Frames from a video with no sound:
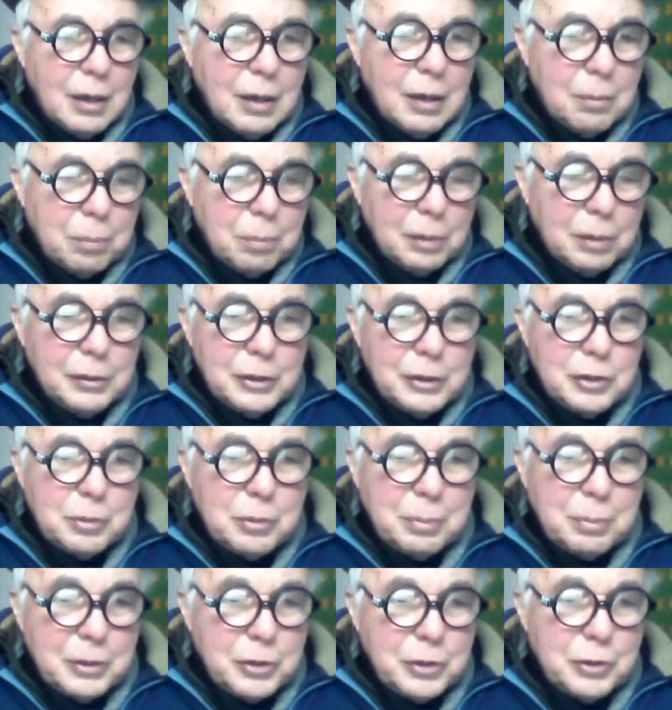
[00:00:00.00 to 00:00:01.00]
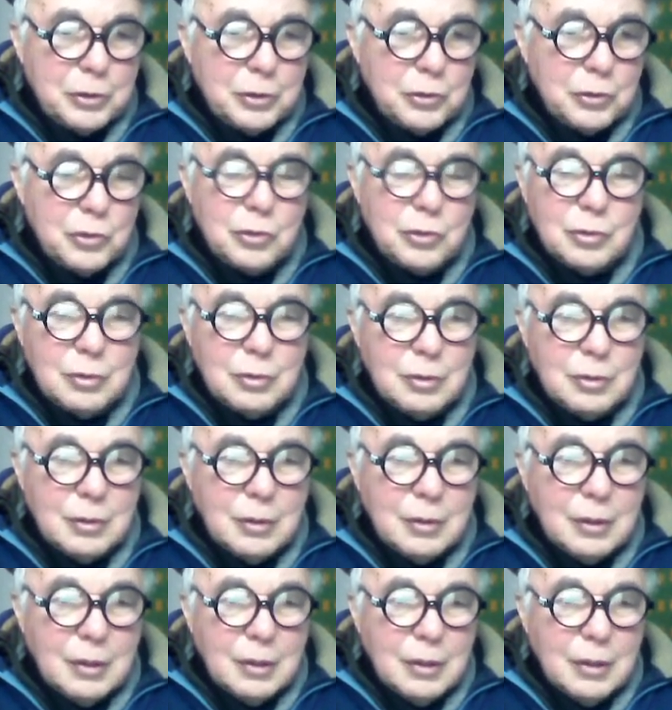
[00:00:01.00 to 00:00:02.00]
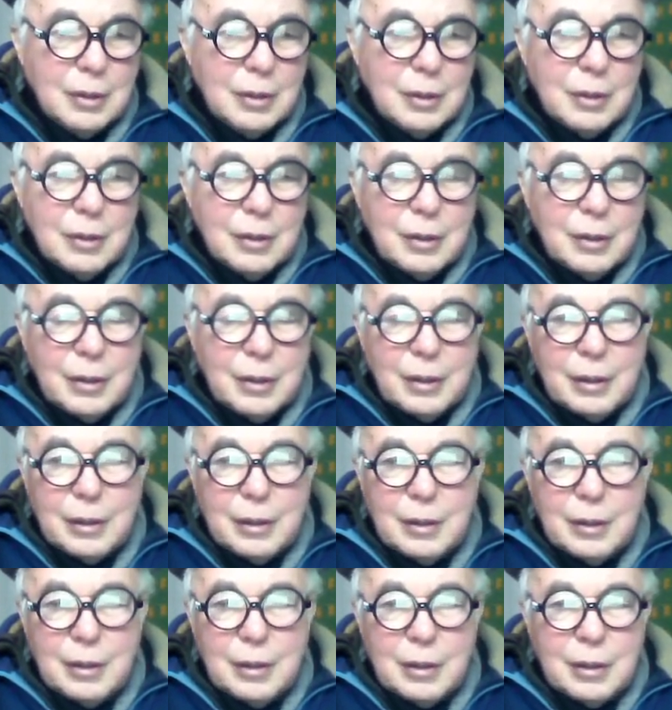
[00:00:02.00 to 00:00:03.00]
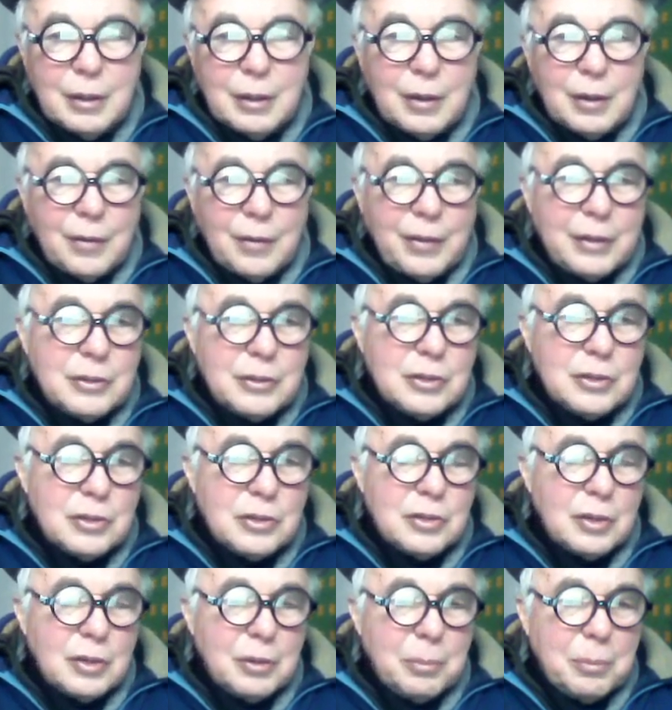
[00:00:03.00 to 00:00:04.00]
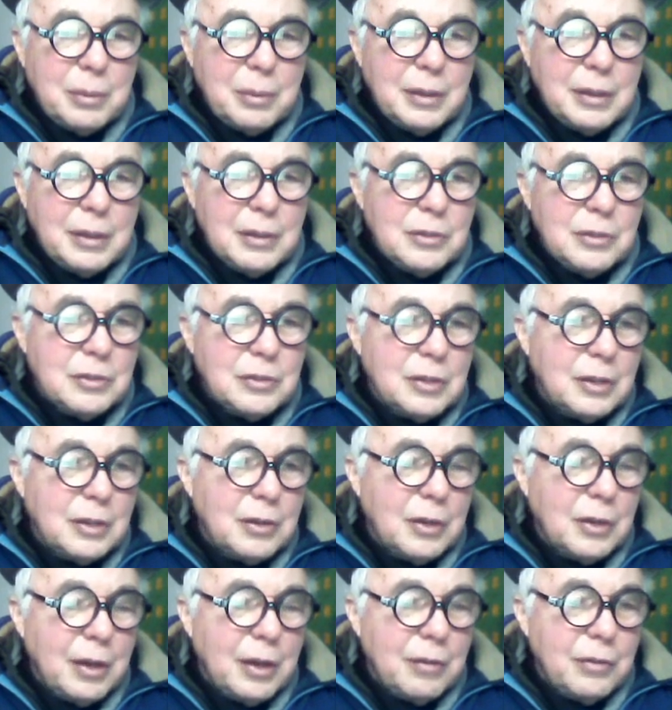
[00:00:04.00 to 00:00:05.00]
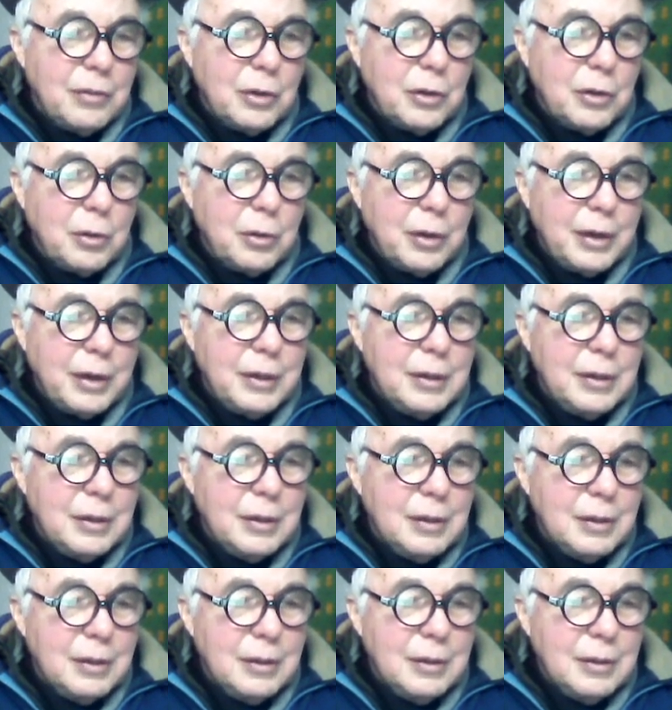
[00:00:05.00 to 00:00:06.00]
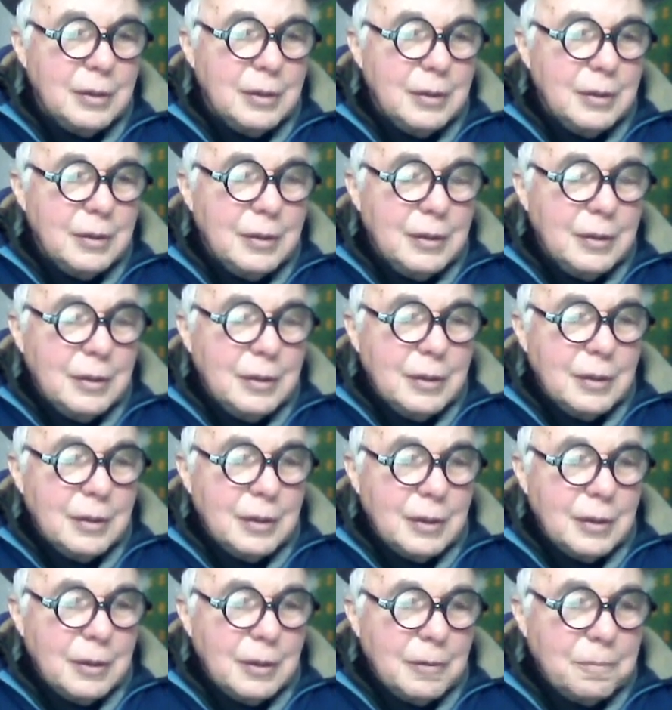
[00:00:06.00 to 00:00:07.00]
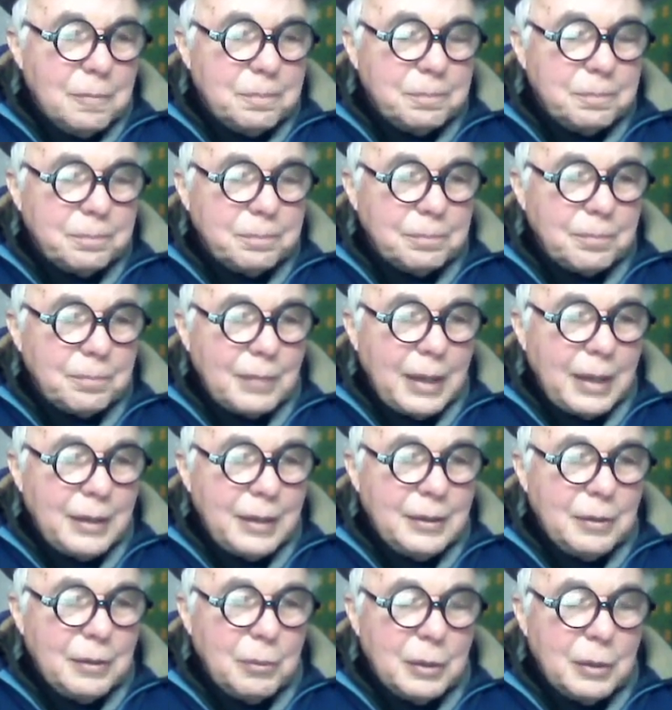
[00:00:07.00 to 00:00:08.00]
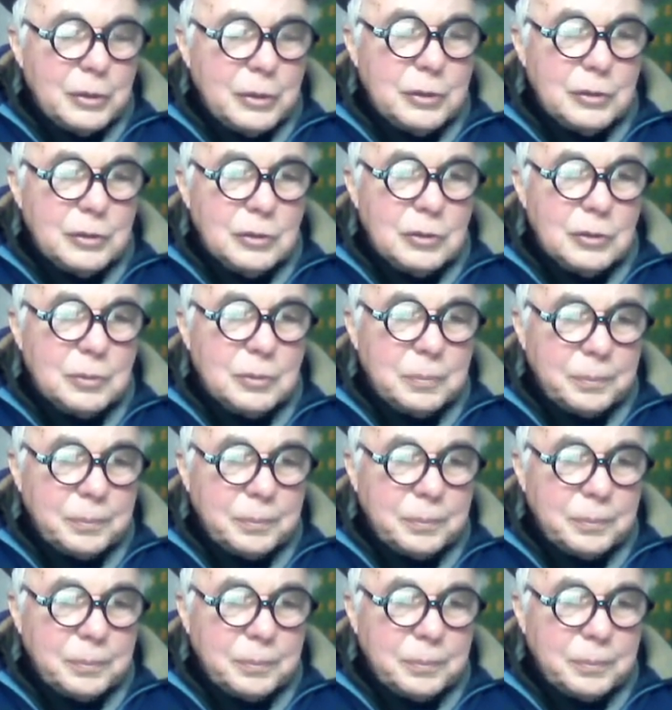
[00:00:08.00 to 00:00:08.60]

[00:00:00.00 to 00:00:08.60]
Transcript: police missions. And, uh, you know, that's just in the Mid East. Then you have Ukraine uh, and the Russians